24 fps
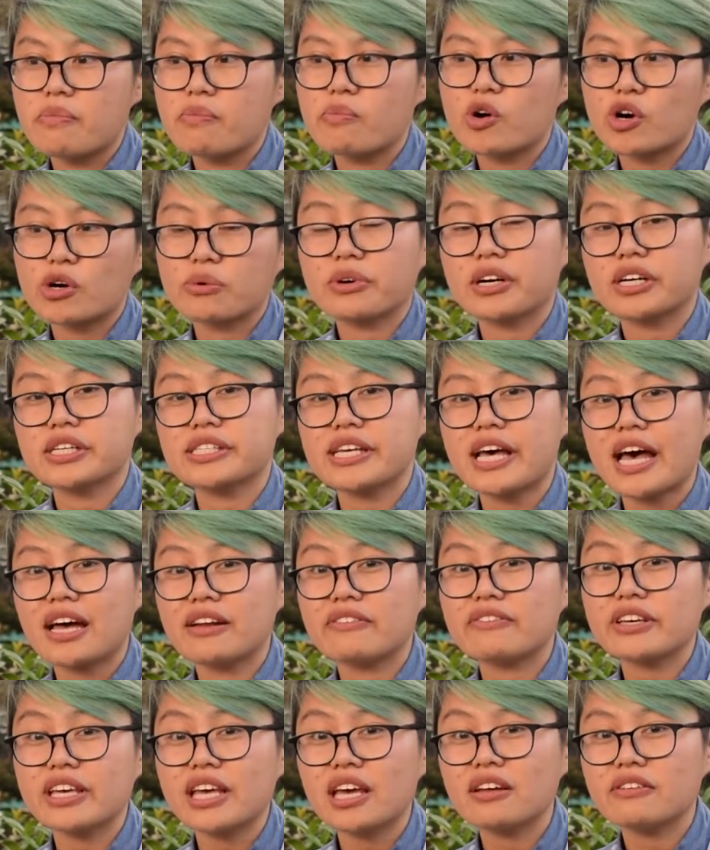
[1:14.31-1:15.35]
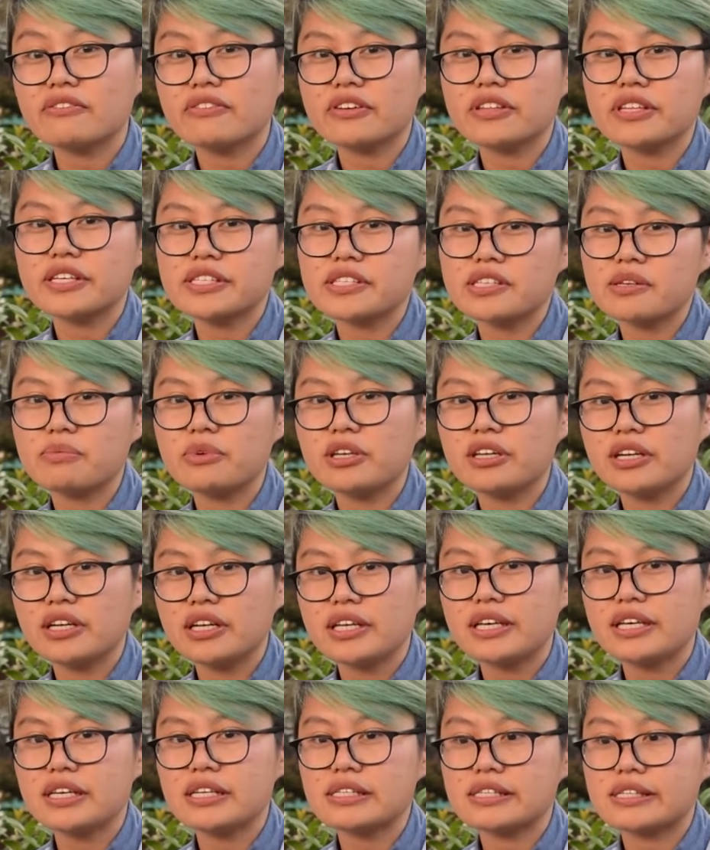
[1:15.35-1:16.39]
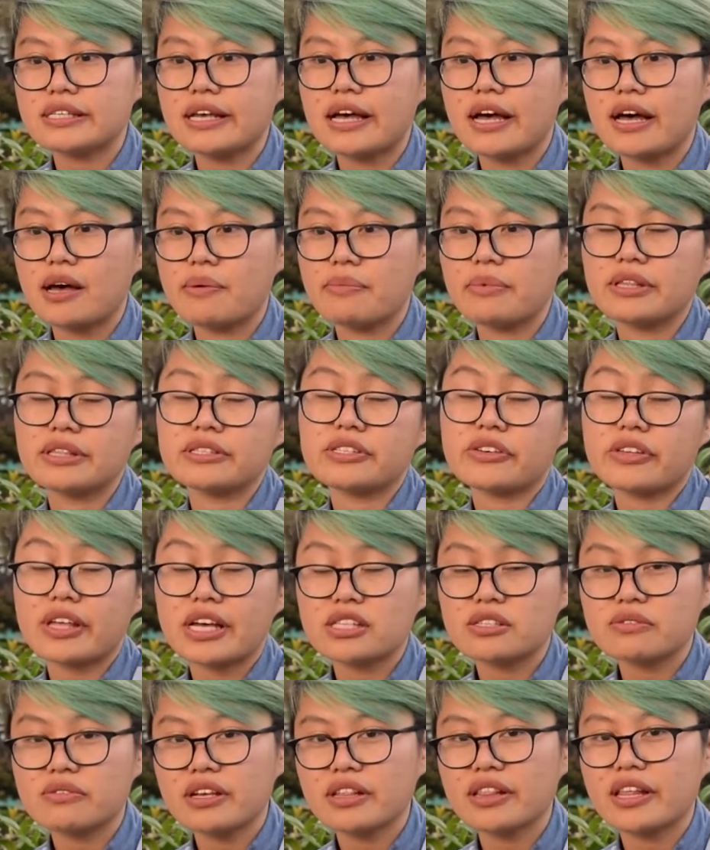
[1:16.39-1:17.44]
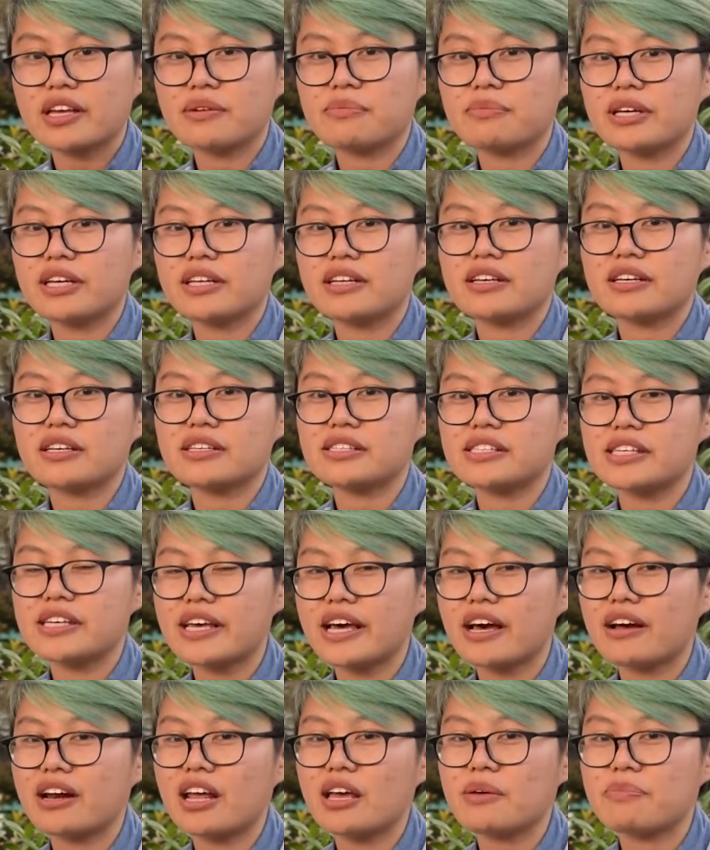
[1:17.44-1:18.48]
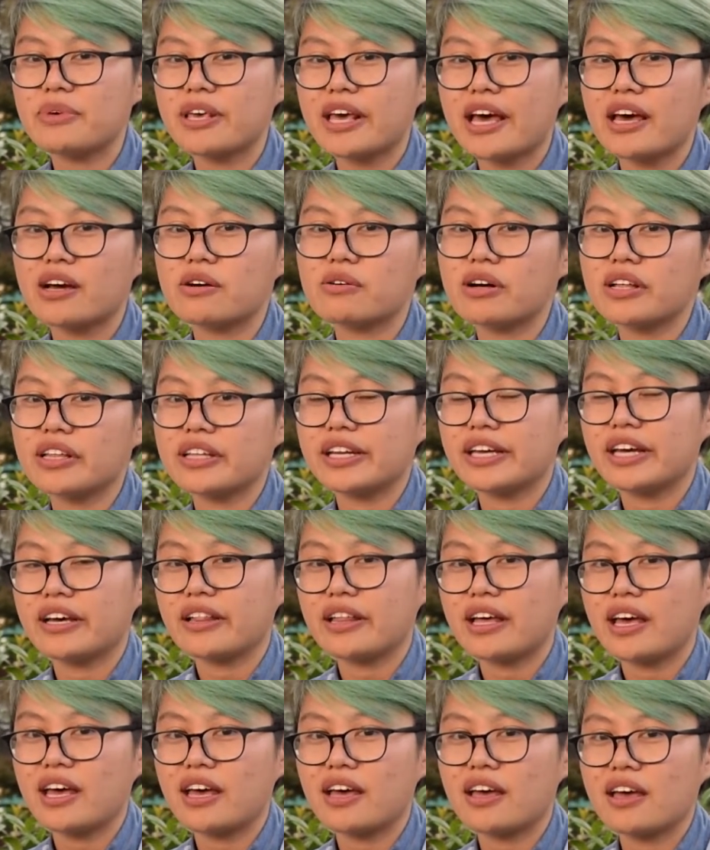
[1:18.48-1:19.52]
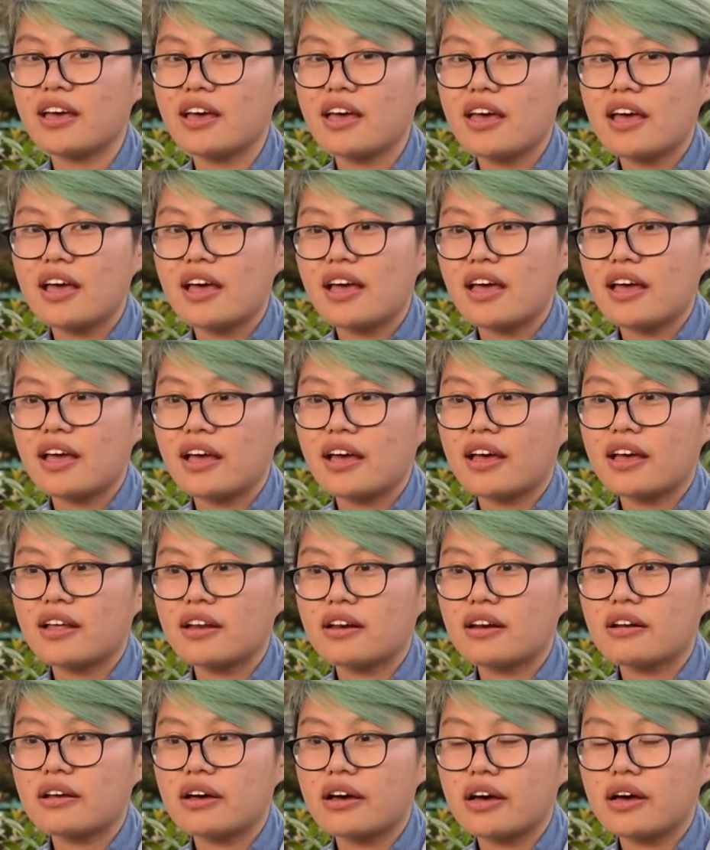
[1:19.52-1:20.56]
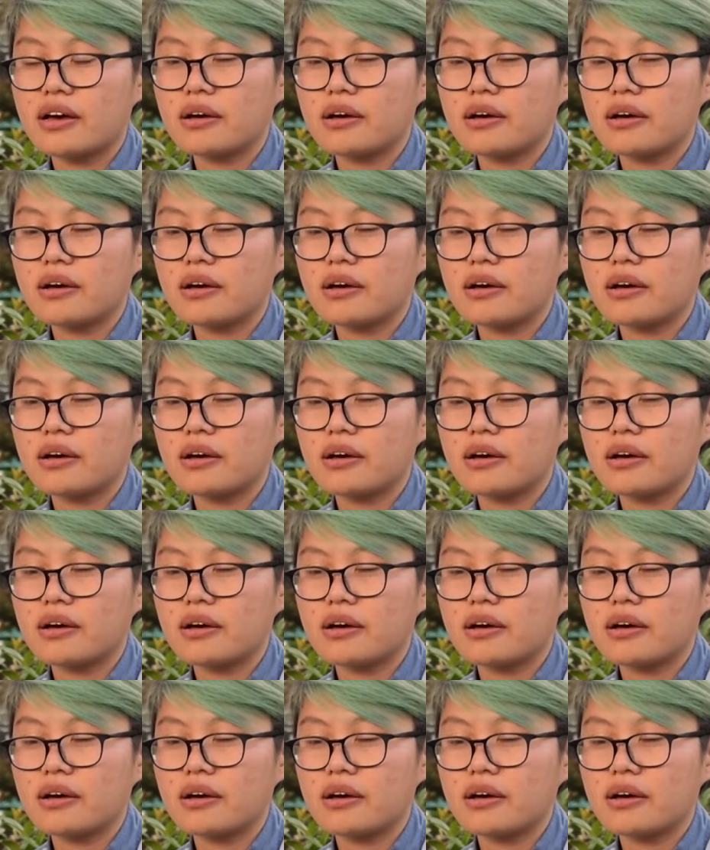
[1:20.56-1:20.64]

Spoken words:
more work to advocate for these communities. And so that's what led me to seek out API Quality LA. And